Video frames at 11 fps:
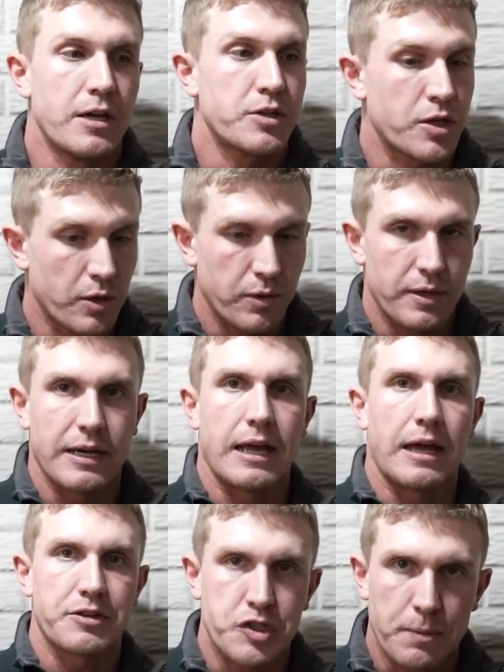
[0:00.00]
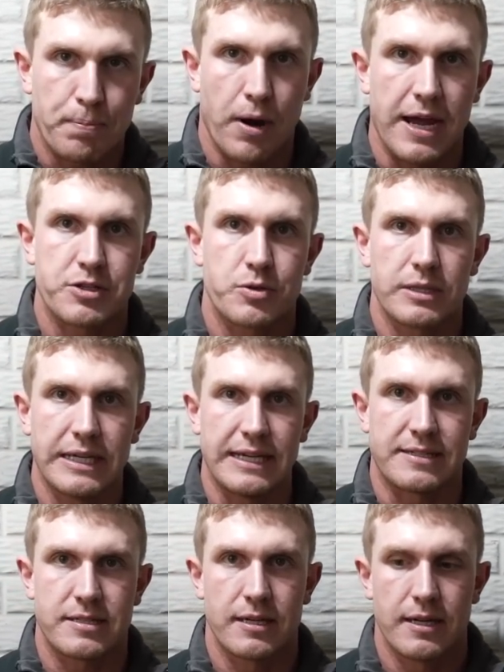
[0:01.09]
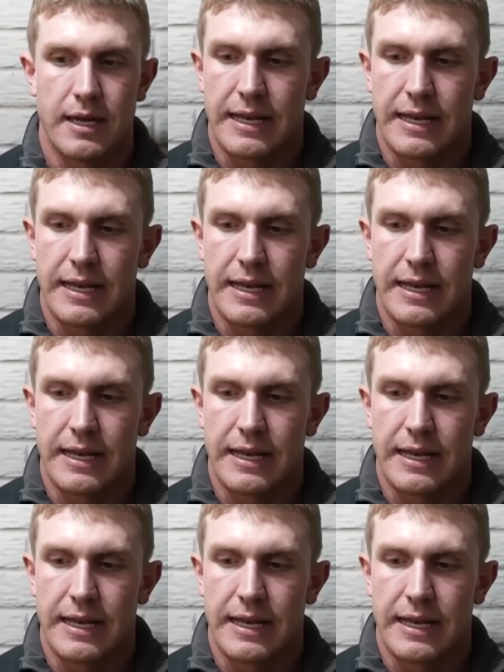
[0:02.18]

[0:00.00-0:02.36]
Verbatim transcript: So surprise release.